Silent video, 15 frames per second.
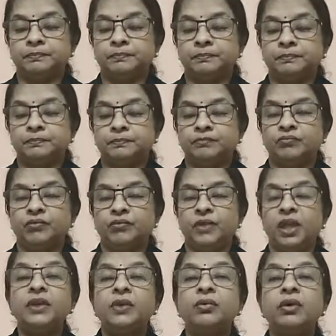in their
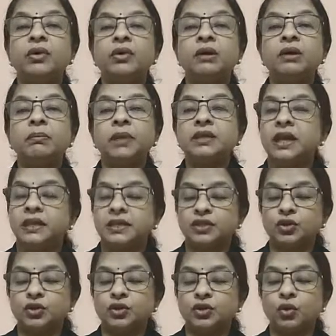workplace and at
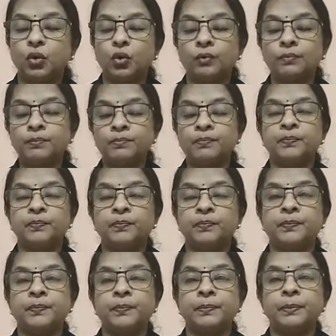home,
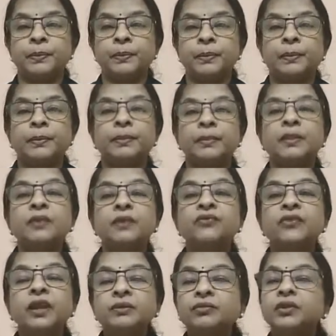the
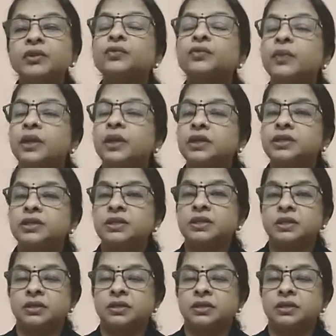freedom with which